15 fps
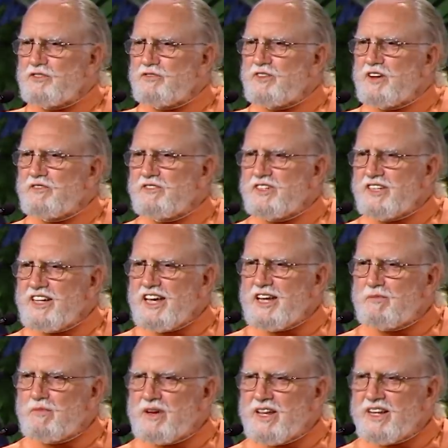
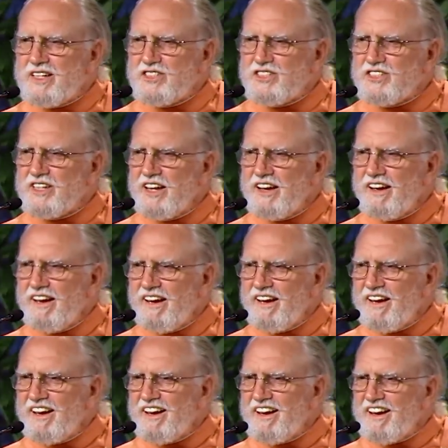15 minutes?
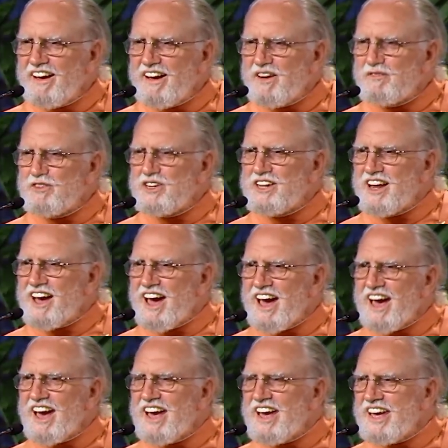every
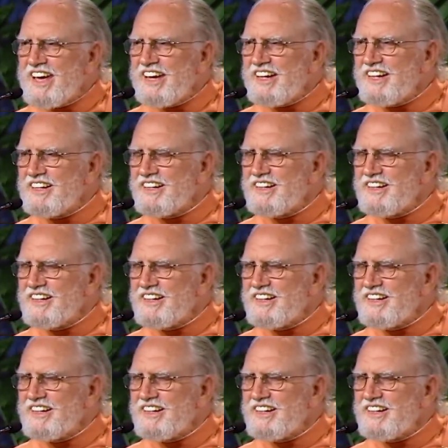day?